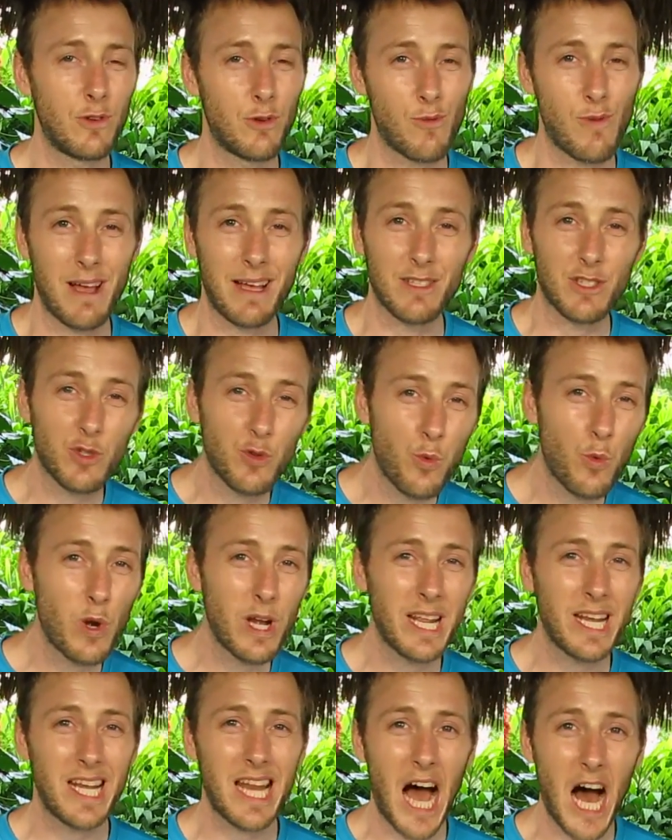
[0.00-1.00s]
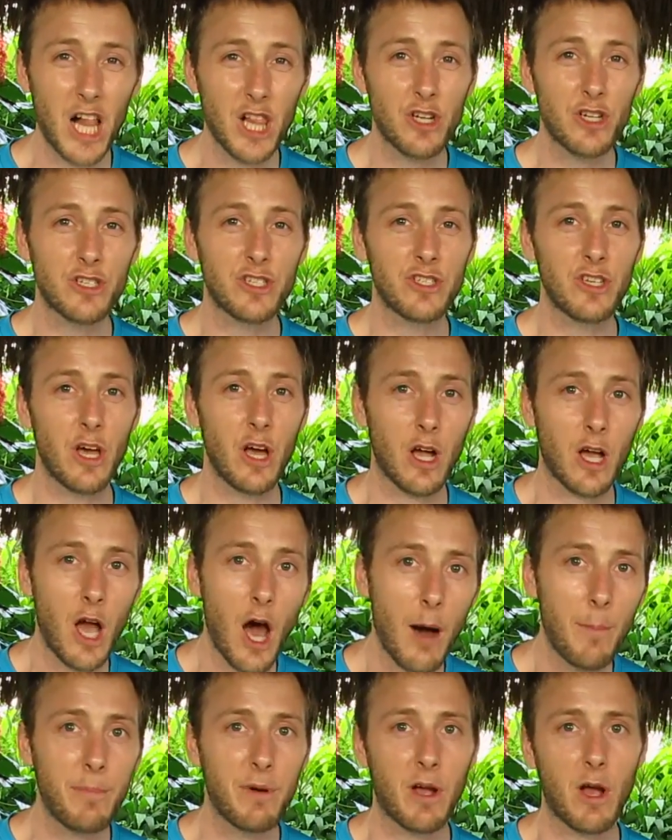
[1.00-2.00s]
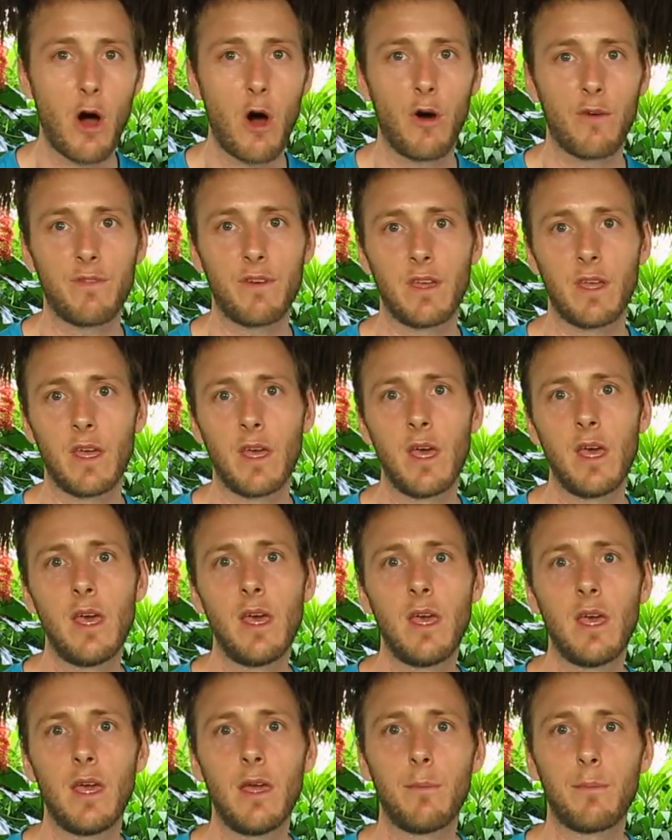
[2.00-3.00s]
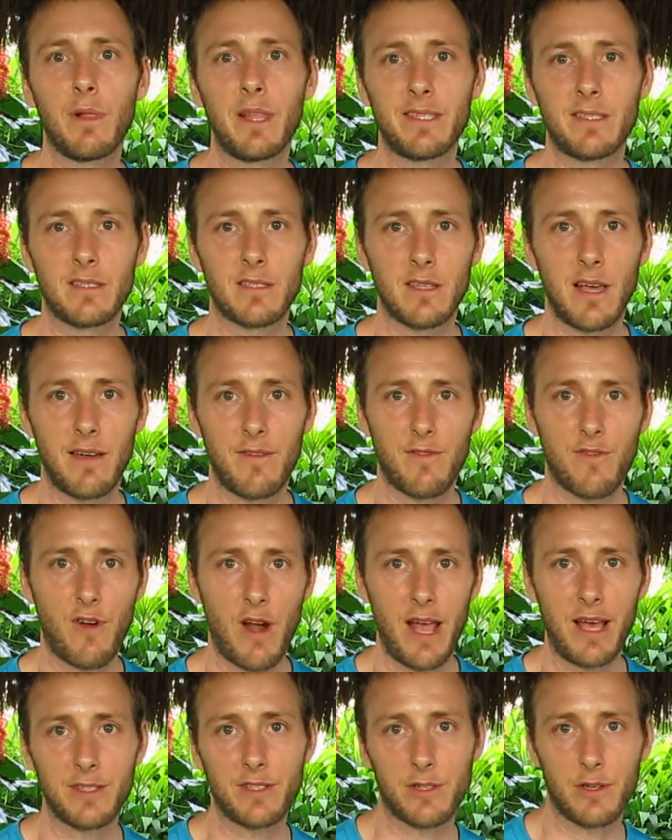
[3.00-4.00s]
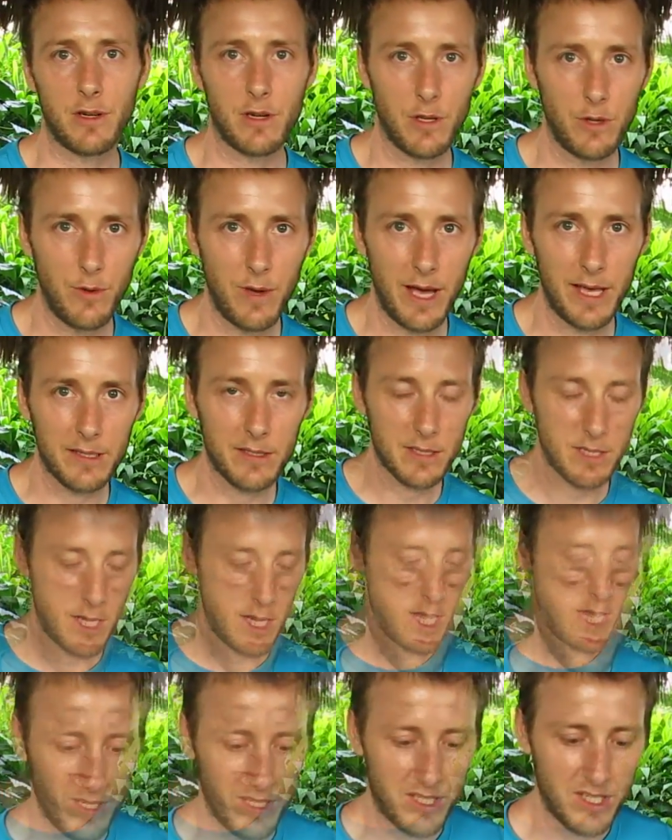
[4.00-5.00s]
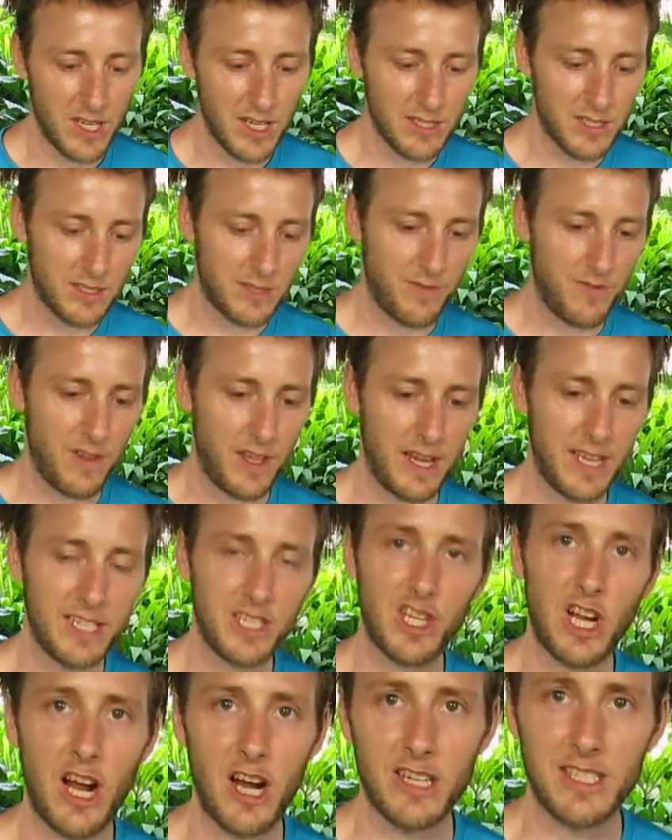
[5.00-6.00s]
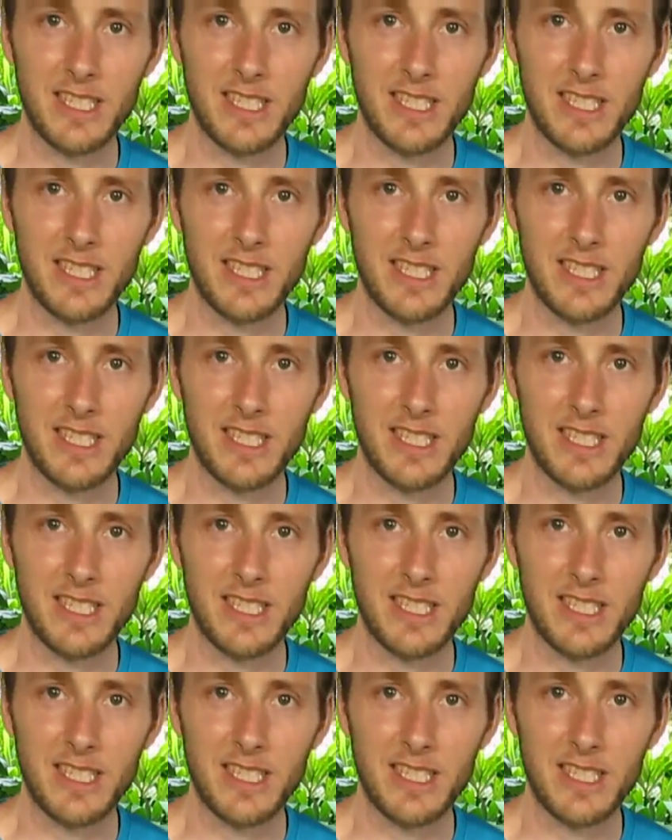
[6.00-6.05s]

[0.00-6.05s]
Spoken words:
around $20 a cup of coffee in places like France or the US. We just finished our